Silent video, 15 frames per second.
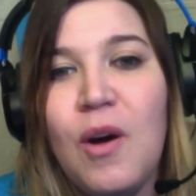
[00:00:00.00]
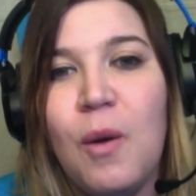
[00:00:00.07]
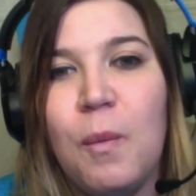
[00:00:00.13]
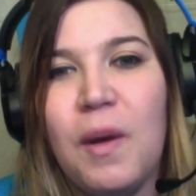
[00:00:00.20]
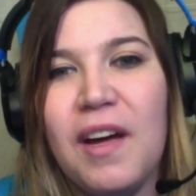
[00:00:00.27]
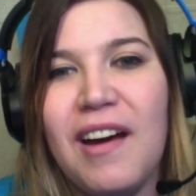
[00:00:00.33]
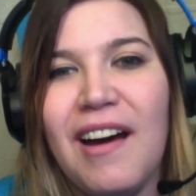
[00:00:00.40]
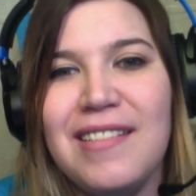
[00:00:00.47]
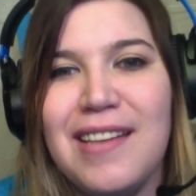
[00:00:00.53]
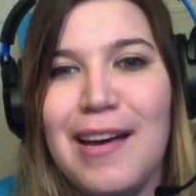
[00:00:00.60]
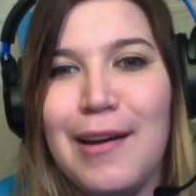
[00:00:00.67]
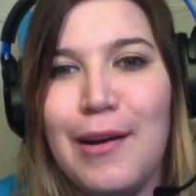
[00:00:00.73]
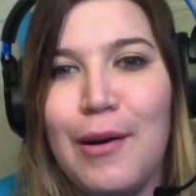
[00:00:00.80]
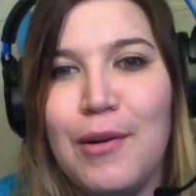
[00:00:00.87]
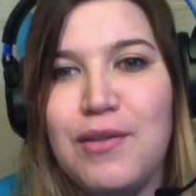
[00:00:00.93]
When content
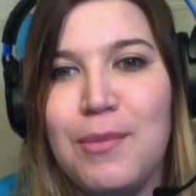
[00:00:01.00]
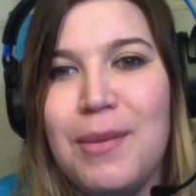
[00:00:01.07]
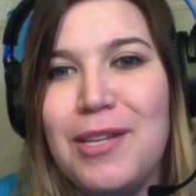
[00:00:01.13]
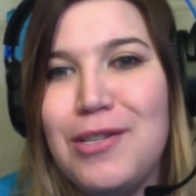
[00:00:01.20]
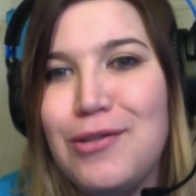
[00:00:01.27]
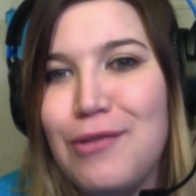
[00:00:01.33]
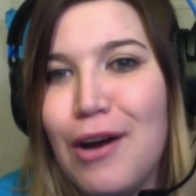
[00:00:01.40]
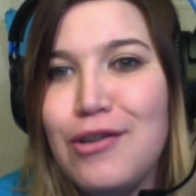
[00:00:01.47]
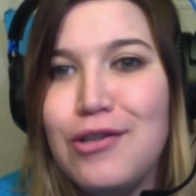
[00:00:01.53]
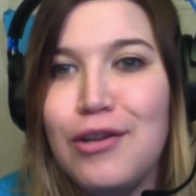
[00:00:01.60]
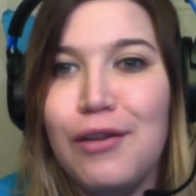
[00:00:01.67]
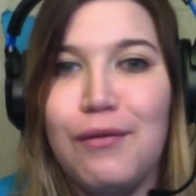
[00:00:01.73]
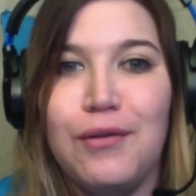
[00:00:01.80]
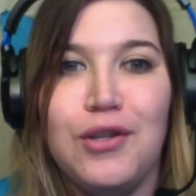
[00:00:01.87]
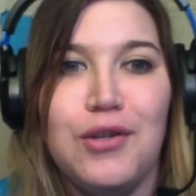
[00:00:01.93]
goes from
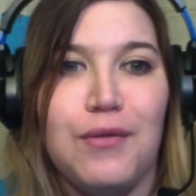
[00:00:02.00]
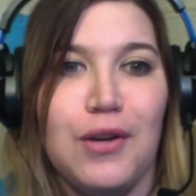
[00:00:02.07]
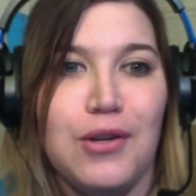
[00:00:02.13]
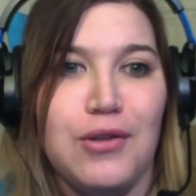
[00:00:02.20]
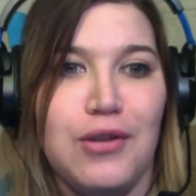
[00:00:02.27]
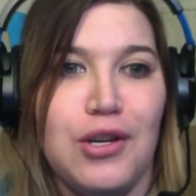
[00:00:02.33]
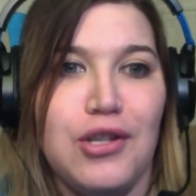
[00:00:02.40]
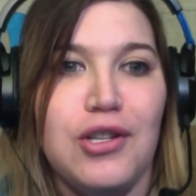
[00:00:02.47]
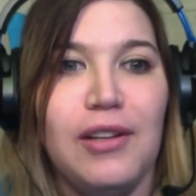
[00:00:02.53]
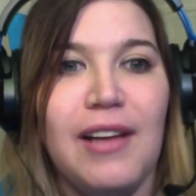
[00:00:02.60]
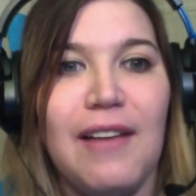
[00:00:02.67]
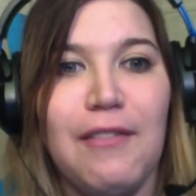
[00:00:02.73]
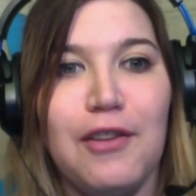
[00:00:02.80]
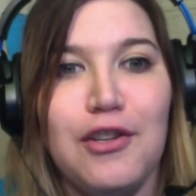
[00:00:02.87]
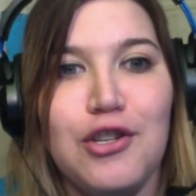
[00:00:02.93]
instructional to frustrational
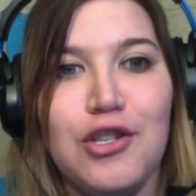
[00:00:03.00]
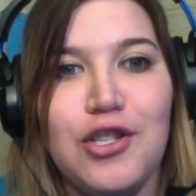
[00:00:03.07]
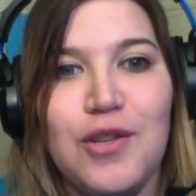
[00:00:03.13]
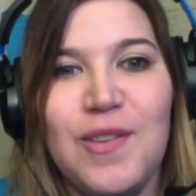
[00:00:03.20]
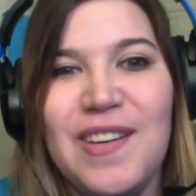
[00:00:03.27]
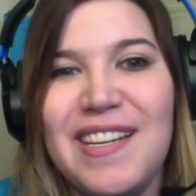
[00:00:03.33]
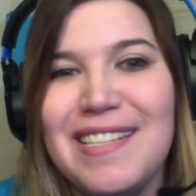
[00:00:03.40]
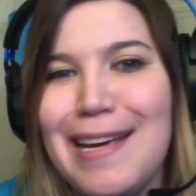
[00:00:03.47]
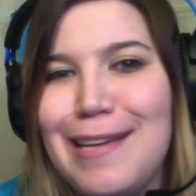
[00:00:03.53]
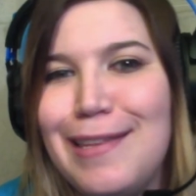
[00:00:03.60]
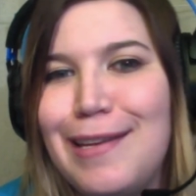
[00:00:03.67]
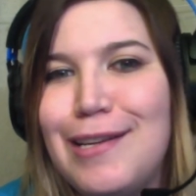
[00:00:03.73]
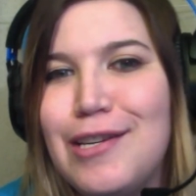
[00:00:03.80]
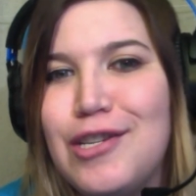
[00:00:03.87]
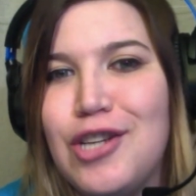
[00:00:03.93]
levels, your student is
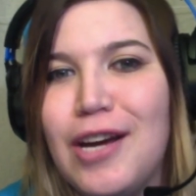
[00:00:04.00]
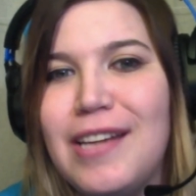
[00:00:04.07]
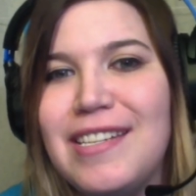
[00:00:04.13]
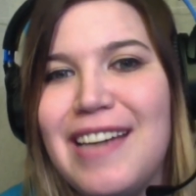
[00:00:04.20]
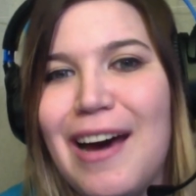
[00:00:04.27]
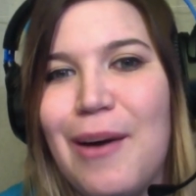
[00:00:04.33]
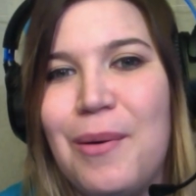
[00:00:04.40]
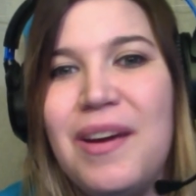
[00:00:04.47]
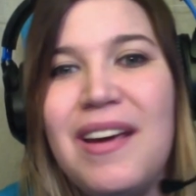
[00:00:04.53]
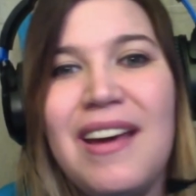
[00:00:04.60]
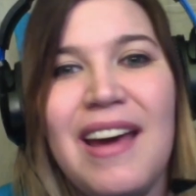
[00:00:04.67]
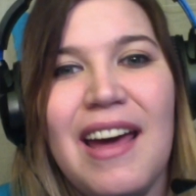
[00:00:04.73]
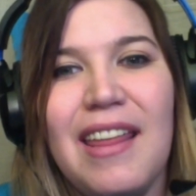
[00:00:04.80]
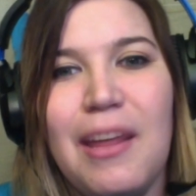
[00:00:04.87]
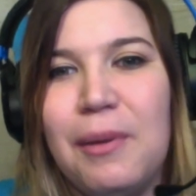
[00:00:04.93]
likely to shut down
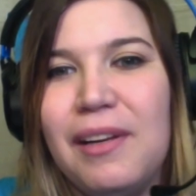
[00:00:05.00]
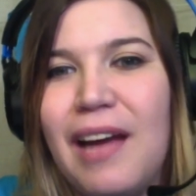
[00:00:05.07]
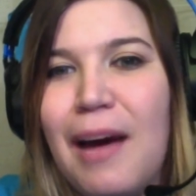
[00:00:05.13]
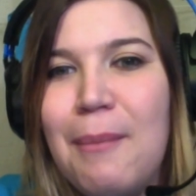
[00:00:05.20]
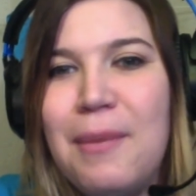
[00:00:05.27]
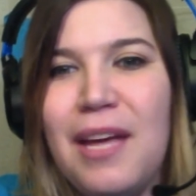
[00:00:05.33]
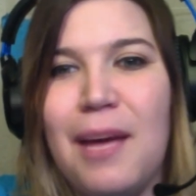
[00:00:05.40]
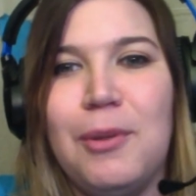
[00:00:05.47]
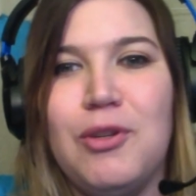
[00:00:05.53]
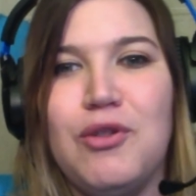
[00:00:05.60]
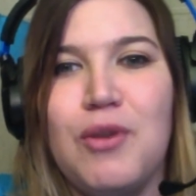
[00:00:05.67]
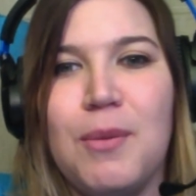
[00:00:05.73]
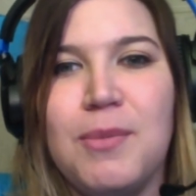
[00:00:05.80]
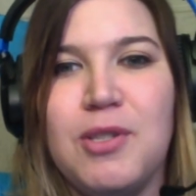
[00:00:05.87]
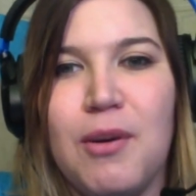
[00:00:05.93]
and they will not be able to
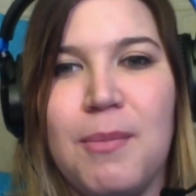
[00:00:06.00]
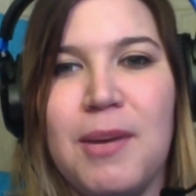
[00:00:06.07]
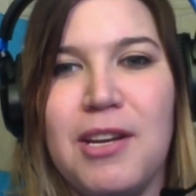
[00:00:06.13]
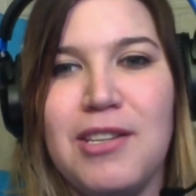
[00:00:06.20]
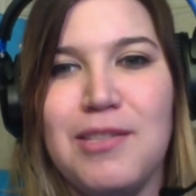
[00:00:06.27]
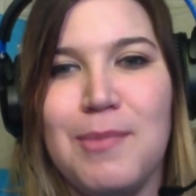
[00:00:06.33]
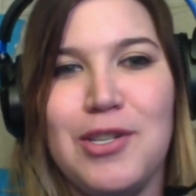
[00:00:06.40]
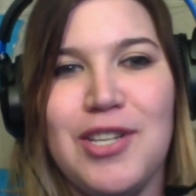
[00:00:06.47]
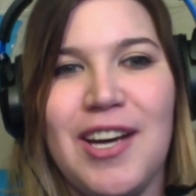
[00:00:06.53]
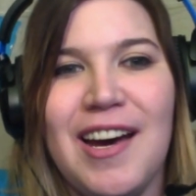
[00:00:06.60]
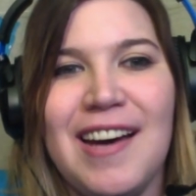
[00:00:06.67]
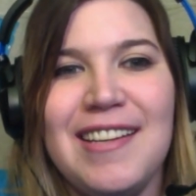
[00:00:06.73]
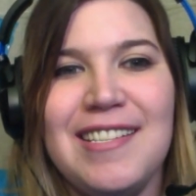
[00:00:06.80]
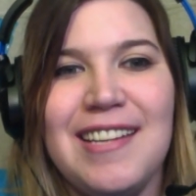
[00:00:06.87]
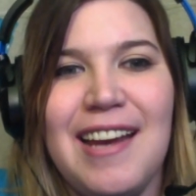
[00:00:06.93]
absorb as much
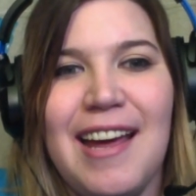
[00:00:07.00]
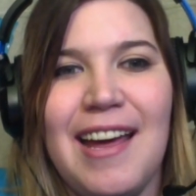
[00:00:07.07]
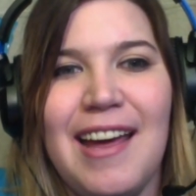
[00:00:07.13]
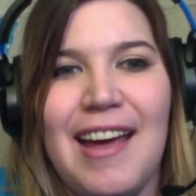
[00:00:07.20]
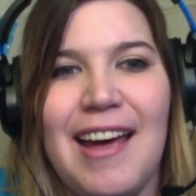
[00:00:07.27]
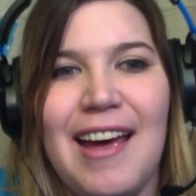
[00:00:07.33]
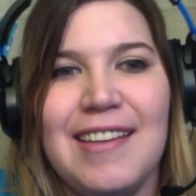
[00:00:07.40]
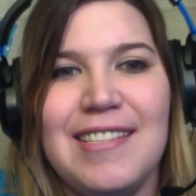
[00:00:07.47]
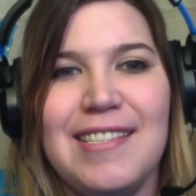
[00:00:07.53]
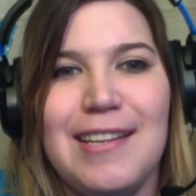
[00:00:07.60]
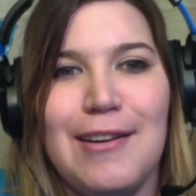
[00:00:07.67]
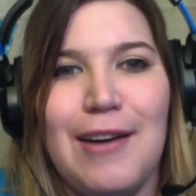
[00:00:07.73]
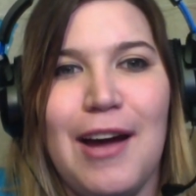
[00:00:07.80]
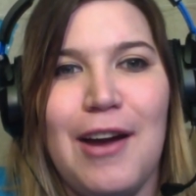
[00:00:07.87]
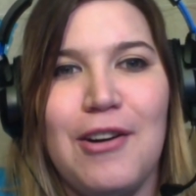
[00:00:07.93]
content as
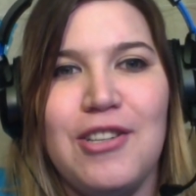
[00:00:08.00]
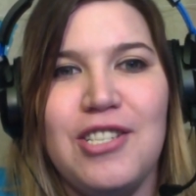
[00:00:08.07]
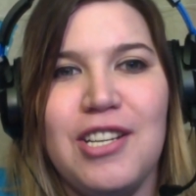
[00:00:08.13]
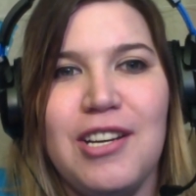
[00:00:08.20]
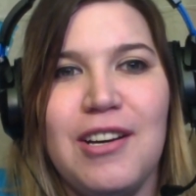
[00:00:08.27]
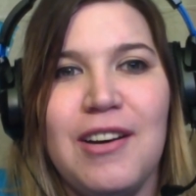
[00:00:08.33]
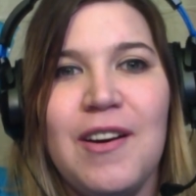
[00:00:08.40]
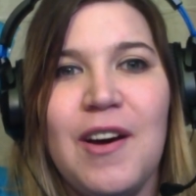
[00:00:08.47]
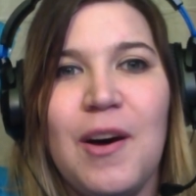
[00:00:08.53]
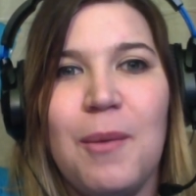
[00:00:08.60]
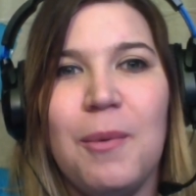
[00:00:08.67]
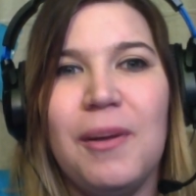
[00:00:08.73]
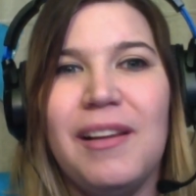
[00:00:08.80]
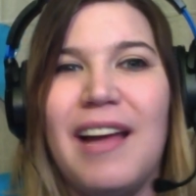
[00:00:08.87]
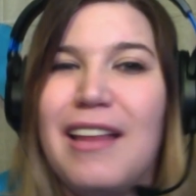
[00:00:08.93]
their energy
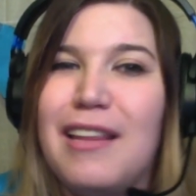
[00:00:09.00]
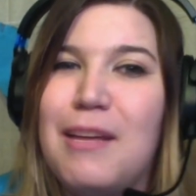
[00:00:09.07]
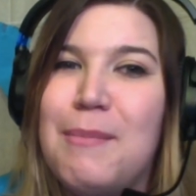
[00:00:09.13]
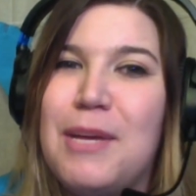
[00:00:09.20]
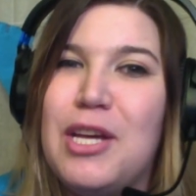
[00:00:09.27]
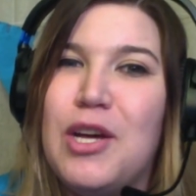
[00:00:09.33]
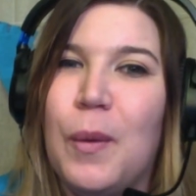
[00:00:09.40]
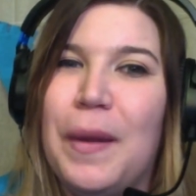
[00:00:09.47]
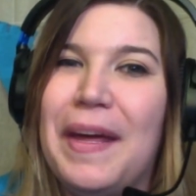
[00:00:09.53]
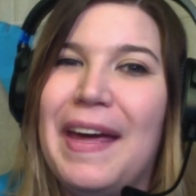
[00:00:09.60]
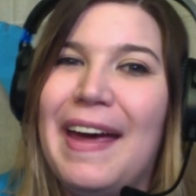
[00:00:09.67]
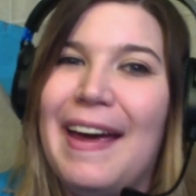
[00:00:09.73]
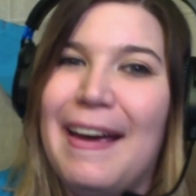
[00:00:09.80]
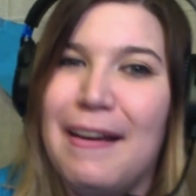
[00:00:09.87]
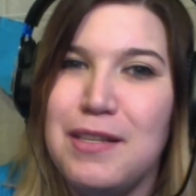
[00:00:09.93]
will likely be going
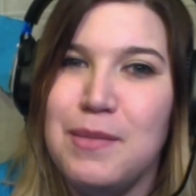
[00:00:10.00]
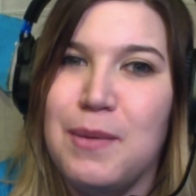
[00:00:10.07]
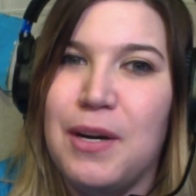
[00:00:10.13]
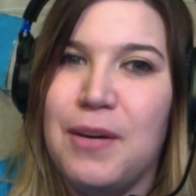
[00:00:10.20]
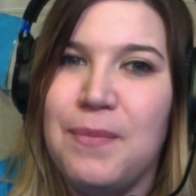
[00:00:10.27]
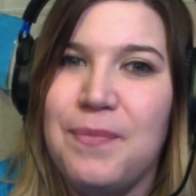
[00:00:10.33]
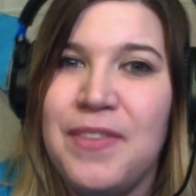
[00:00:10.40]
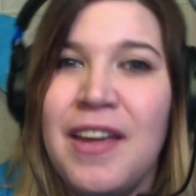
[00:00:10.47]
elsewhere.